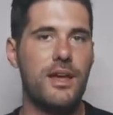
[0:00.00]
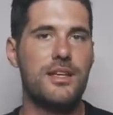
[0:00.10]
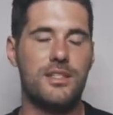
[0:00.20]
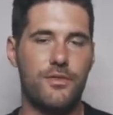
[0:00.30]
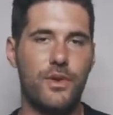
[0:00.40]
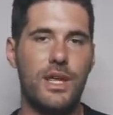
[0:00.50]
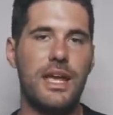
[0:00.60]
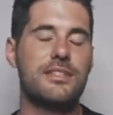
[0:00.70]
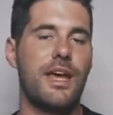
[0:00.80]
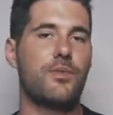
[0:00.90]
Suffering
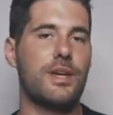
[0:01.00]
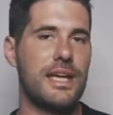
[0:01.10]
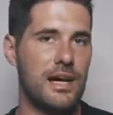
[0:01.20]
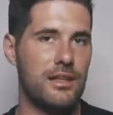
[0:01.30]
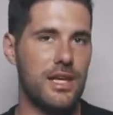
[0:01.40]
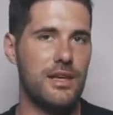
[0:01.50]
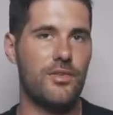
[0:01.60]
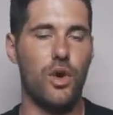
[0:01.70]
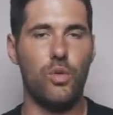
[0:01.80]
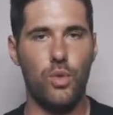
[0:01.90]
is a reality of
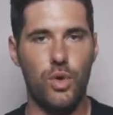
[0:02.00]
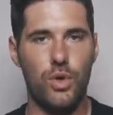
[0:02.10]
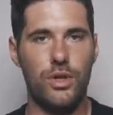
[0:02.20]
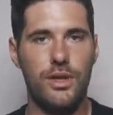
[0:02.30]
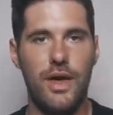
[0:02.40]
our world